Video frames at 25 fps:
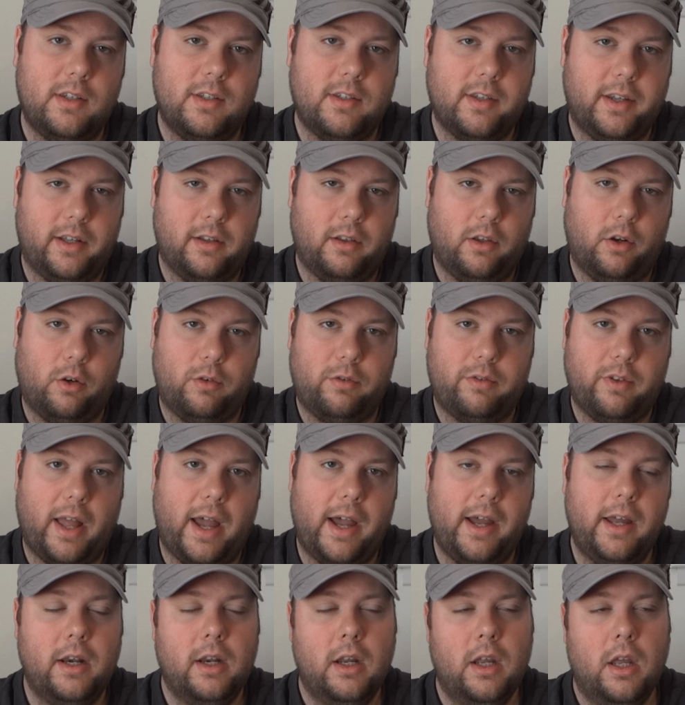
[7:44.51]
It's like a little
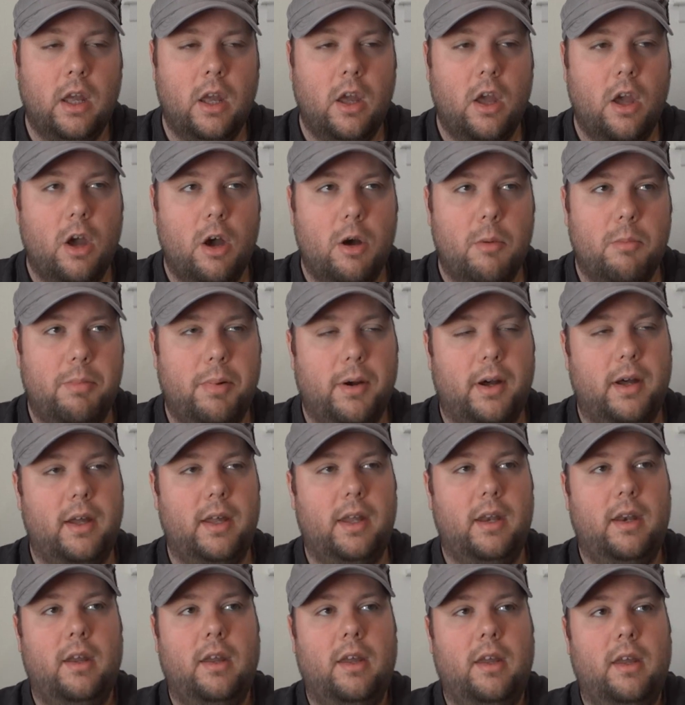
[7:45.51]
flat,
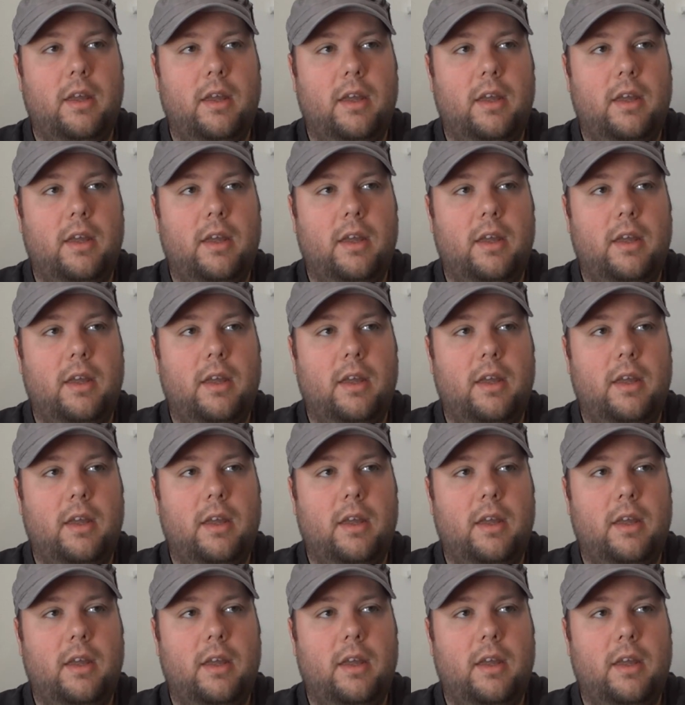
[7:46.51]
but